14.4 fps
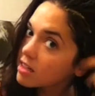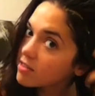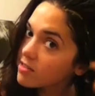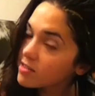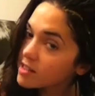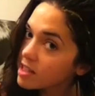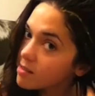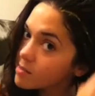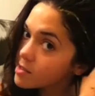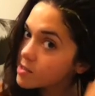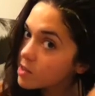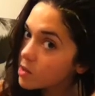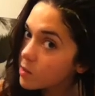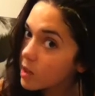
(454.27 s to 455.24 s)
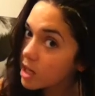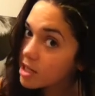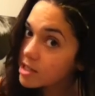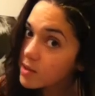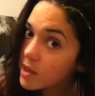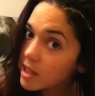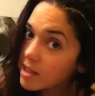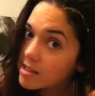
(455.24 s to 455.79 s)
It seems so weird
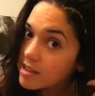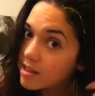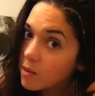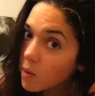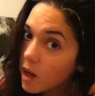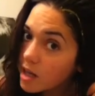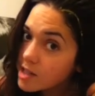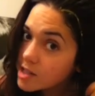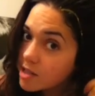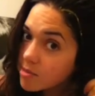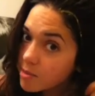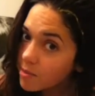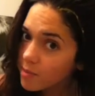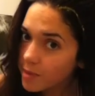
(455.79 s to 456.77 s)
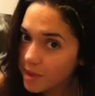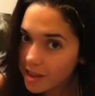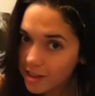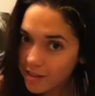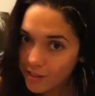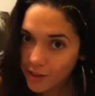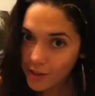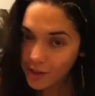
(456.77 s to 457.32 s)
doing this in the washroom with
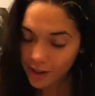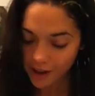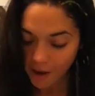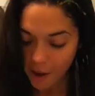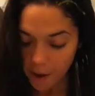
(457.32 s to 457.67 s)
the food,